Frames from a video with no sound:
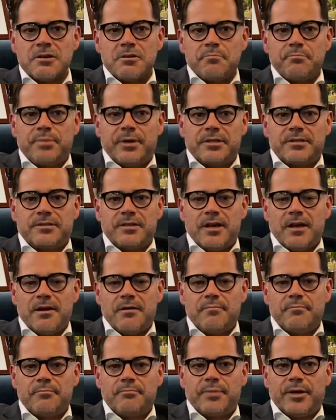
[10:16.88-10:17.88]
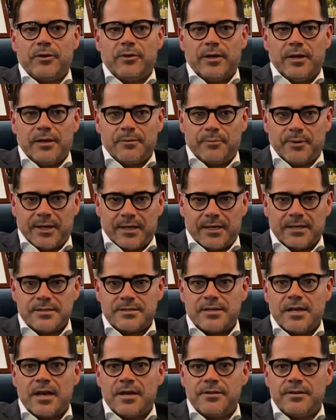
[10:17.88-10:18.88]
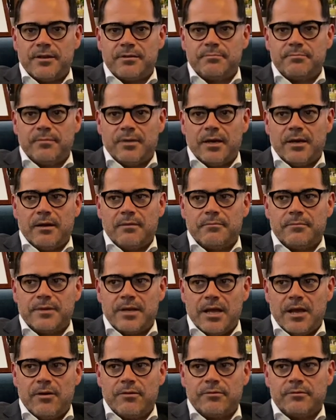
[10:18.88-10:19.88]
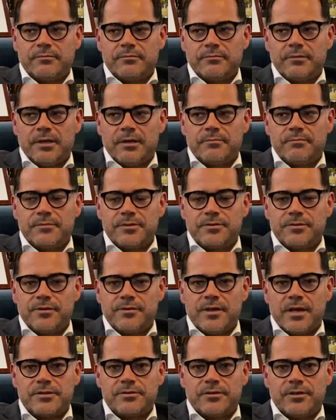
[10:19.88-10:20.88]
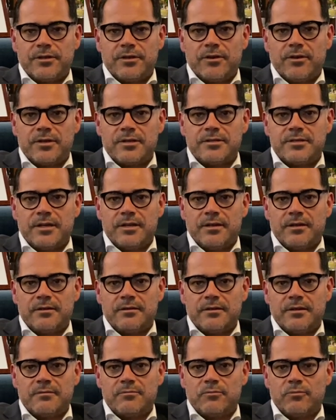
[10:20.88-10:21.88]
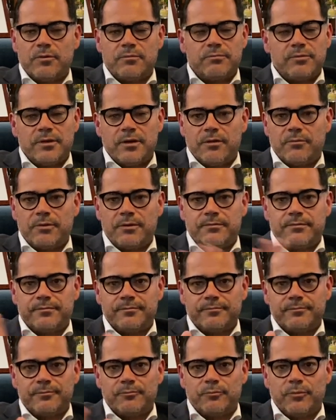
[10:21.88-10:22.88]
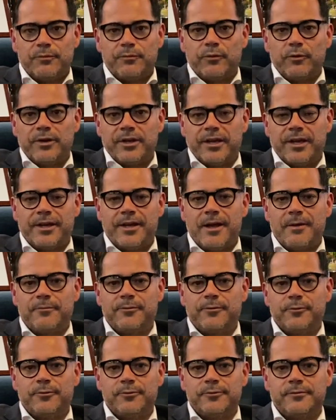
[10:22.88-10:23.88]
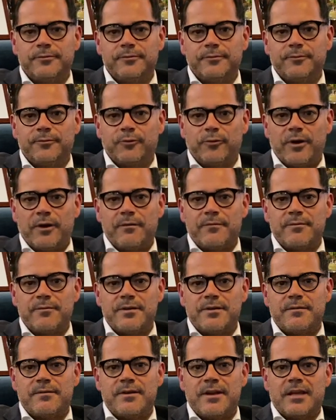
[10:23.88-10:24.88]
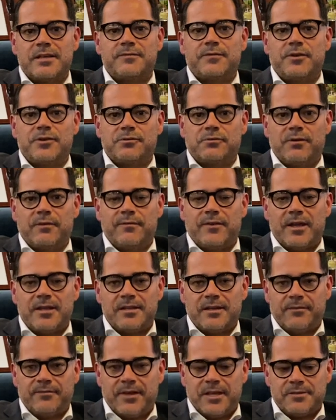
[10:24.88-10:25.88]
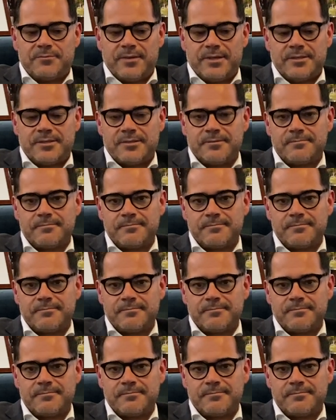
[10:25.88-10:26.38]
But I can say that now 2019 and we're fully geared up for our next future advancements.